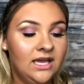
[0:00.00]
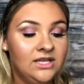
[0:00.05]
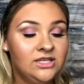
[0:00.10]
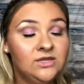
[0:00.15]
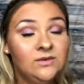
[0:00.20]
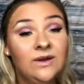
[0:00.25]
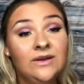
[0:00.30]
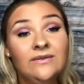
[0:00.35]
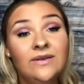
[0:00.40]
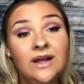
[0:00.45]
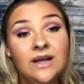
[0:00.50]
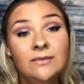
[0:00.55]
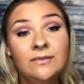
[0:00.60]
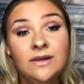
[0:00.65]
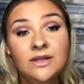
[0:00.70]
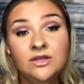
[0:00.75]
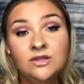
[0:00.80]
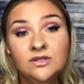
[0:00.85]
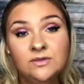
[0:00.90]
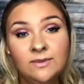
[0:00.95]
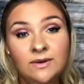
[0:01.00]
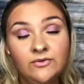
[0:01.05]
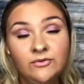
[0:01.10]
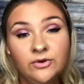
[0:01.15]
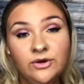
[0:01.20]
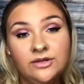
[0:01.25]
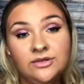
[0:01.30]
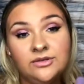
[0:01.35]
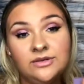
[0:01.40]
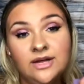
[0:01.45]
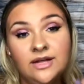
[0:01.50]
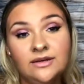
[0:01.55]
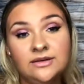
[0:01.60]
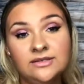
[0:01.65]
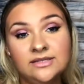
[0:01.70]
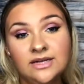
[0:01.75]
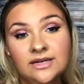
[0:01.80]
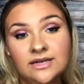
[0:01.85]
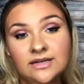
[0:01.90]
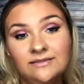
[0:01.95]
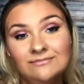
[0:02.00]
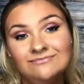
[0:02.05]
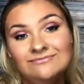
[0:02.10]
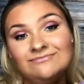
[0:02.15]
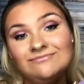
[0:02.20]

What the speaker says: Do I recommend you spend $42 on it?